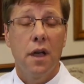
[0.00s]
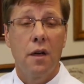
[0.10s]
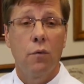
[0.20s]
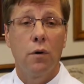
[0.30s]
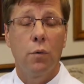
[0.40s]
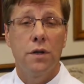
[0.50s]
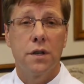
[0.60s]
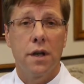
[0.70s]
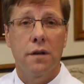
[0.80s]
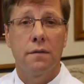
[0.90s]
and when we
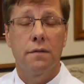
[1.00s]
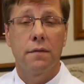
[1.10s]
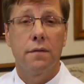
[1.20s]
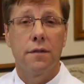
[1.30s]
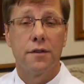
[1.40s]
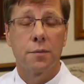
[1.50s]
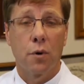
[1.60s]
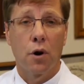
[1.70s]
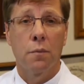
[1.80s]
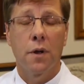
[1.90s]
take the
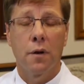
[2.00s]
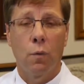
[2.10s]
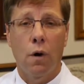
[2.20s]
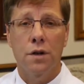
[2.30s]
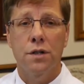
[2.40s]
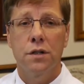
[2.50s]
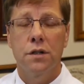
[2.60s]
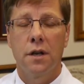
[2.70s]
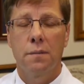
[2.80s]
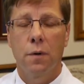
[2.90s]
sperm and wash
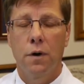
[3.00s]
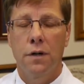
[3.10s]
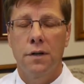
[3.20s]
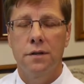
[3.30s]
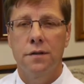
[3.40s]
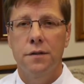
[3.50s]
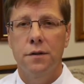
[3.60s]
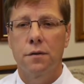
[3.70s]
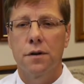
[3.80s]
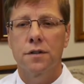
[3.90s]
it and put it into the
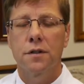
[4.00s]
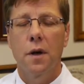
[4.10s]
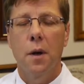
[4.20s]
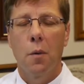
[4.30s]
uterus,